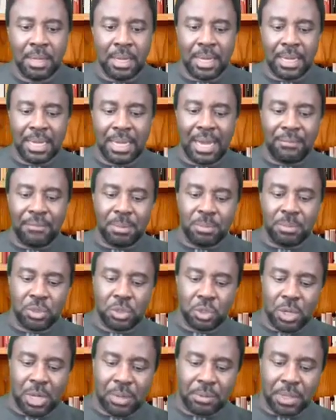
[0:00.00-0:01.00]
and have them
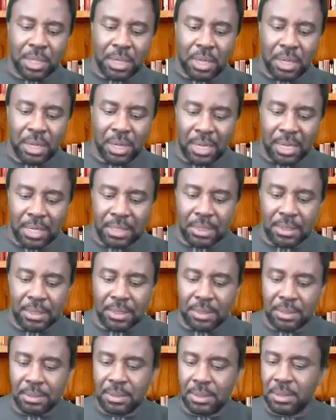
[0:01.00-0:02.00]
draw the clock,
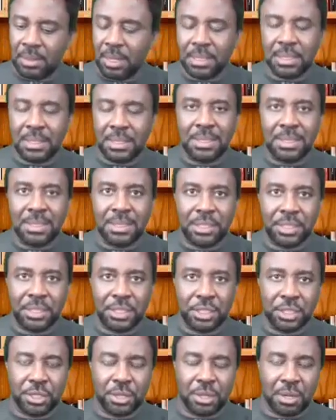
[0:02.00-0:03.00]
not the
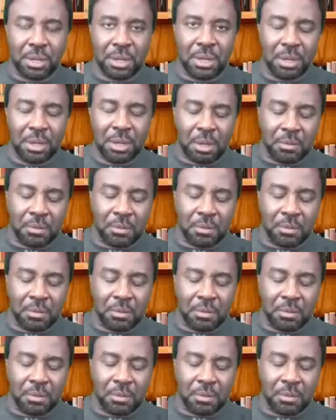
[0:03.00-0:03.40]
digital clock,